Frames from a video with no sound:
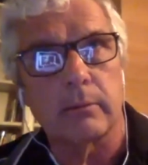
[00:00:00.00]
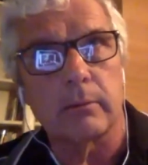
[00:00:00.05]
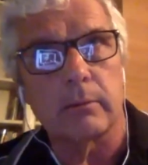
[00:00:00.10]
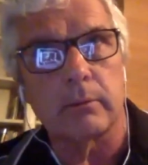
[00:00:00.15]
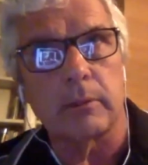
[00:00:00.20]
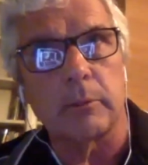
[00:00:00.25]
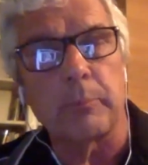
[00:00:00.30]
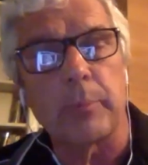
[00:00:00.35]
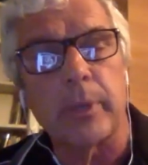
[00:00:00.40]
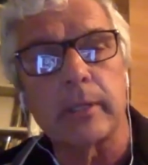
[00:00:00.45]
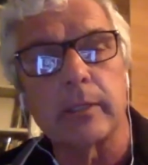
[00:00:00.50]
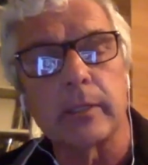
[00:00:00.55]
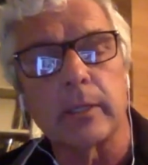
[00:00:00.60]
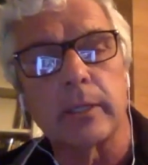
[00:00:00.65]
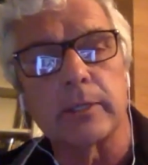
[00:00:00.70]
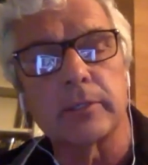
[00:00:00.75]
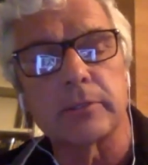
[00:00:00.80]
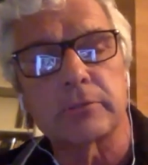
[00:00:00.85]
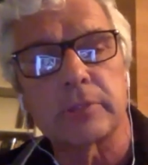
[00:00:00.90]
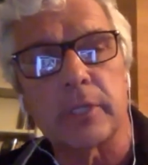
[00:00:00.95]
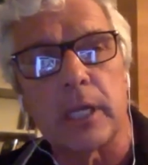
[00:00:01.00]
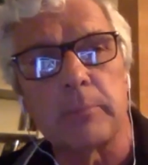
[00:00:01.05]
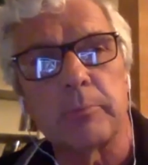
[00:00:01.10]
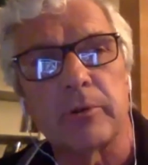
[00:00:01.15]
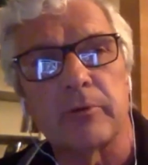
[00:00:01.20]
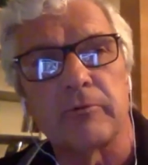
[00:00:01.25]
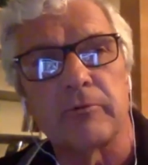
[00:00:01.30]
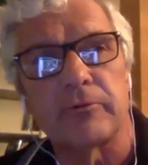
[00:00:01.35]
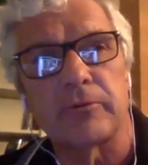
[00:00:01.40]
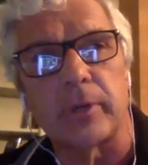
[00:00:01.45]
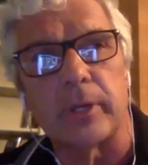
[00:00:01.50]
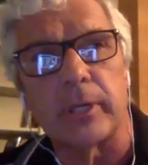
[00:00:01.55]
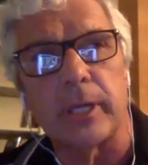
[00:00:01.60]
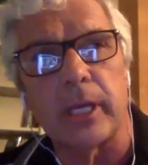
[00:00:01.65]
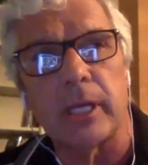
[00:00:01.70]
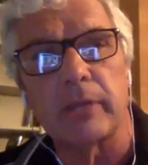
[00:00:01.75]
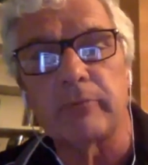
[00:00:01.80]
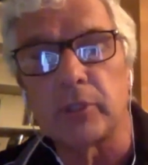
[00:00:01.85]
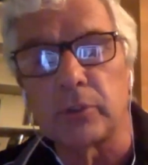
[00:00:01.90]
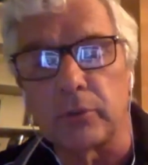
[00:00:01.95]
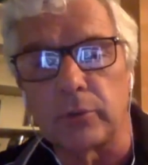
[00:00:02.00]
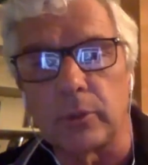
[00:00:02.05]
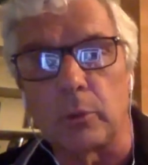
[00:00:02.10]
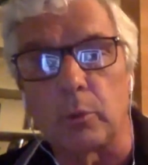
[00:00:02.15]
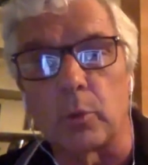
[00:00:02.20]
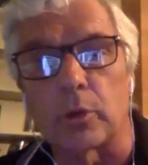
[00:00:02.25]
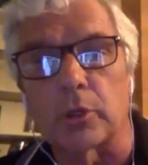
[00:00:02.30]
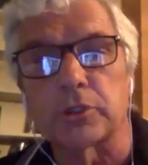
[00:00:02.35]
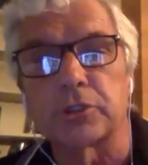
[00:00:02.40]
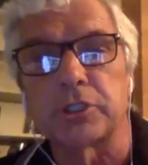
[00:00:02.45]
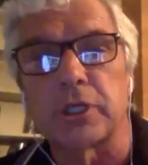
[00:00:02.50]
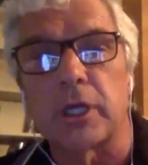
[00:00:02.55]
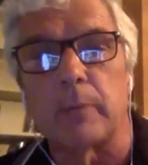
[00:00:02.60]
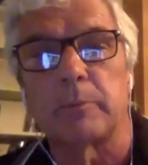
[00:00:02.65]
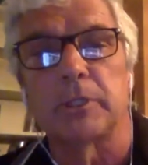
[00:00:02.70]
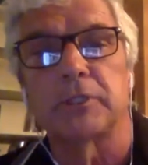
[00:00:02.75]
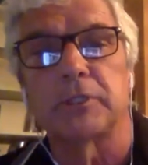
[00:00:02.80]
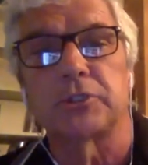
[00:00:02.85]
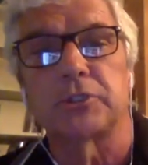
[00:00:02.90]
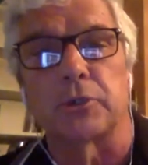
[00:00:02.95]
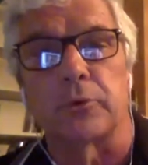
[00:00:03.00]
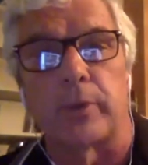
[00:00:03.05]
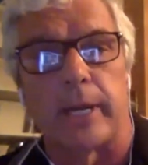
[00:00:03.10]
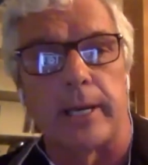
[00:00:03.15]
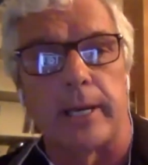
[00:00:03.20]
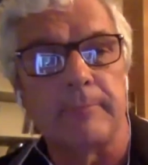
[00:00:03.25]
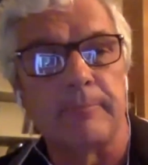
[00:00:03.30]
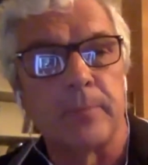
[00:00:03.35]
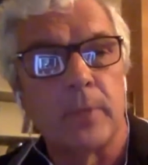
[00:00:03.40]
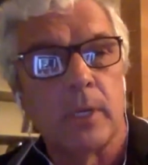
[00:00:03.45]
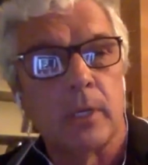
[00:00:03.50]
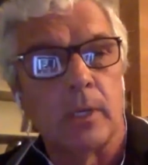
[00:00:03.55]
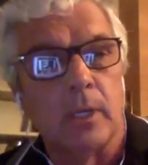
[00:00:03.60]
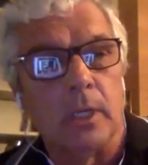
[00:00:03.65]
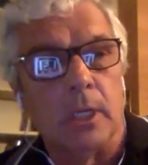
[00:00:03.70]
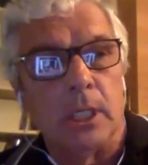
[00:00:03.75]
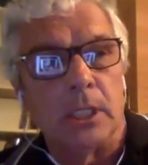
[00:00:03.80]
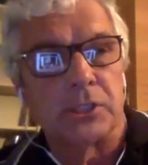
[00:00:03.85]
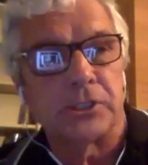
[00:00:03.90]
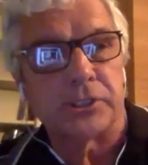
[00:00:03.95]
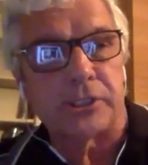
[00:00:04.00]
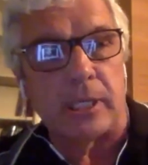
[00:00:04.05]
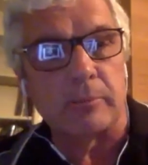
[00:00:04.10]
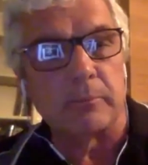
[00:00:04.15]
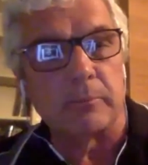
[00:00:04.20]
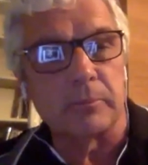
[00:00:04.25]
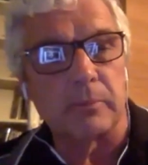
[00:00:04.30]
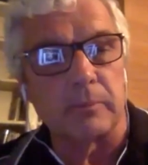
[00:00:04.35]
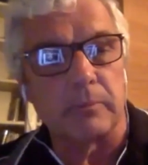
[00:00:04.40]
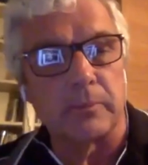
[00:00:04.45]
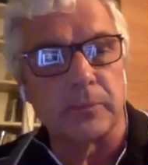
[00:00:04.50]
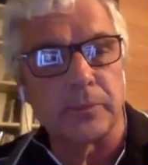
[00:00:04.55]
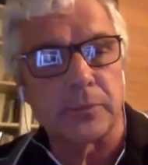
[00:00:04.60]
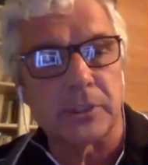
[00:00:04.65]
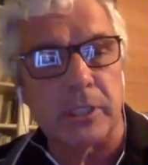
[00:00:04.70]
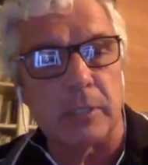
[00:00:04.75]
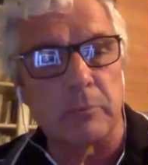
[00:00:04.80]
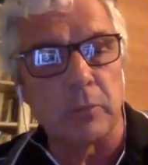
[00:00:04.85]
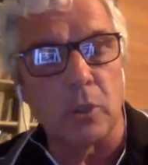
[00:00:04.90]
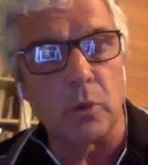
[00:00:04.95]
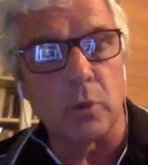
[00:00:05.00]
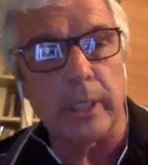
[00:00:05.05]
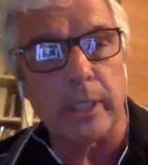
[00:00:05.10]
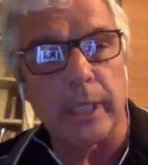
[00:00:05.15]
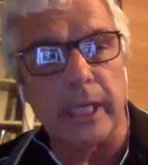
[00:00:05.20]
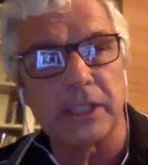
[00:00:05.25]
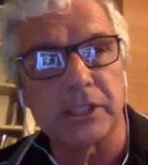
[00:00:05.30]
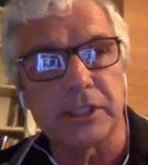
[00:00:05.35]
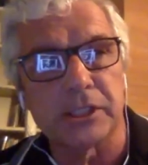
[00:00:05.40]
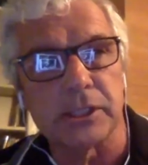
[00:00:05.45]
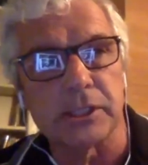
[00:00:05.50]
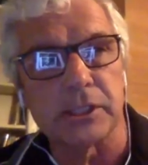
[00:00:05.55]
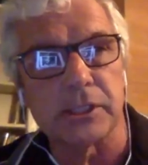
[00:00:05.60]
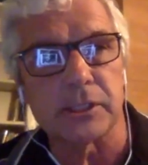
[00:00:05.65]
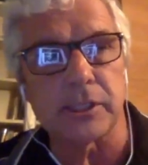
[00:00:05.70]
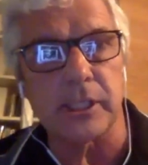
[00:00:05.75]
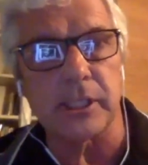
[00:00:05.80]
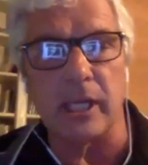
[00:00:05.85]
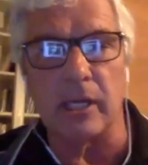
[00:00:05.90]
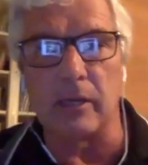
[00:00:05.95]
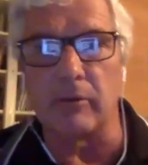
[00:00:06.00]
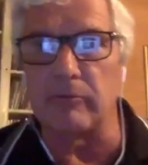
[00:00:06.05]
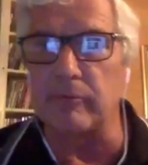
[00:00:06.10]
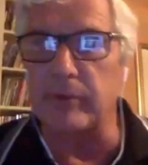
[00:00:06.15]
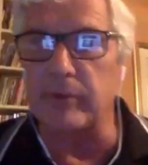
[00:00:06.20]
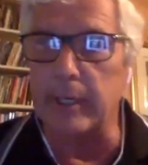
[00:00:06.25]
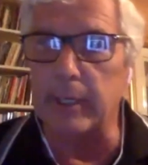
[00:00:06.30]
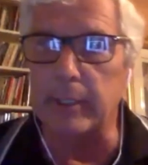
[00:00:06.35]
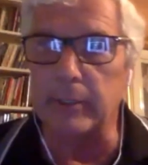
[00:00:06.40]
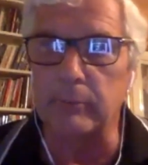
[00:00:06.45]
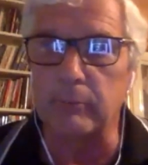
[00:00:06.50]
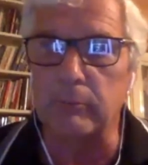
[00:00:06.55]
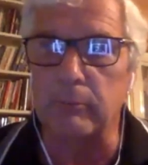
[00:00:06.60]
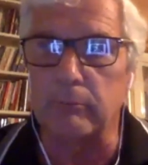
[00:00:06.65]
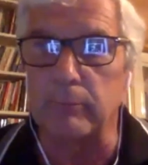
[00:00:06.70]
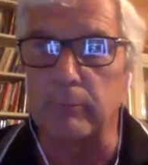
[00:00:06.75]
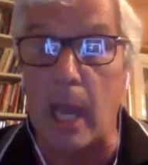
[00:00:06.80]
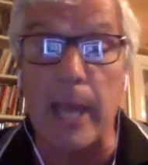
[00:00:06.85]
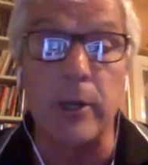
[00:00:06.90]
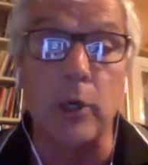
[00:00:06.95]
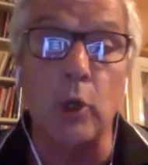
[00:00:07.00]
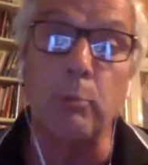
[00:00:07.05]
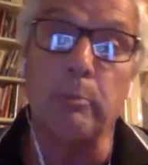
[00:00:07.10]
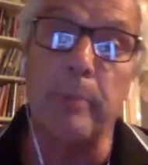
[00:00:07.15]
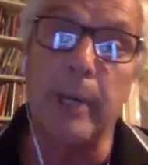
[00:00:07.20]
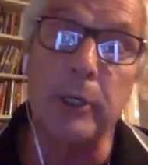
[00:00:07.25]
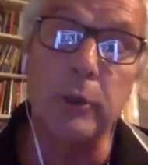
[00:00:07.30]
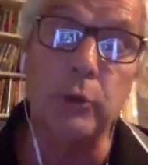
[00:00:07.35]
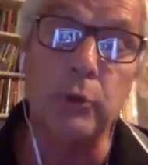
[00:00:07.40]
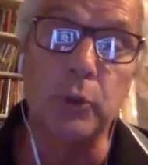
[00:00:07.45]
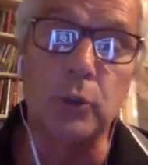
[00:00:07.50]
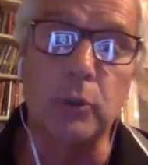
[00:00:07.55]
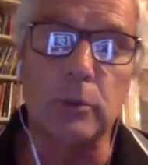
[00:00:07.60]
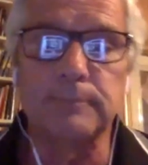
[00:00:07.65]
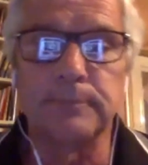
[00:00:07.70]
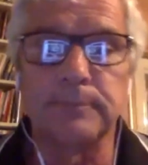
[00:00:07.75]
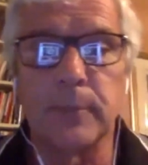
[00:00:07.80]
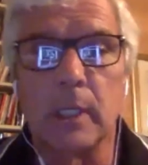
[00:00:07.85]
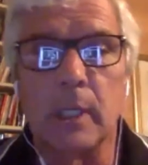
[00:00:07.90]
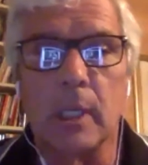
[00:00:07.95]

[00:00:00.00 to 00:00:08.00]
Depending on the type of heavy duty workshop that you're in, some locations have a no bend rule.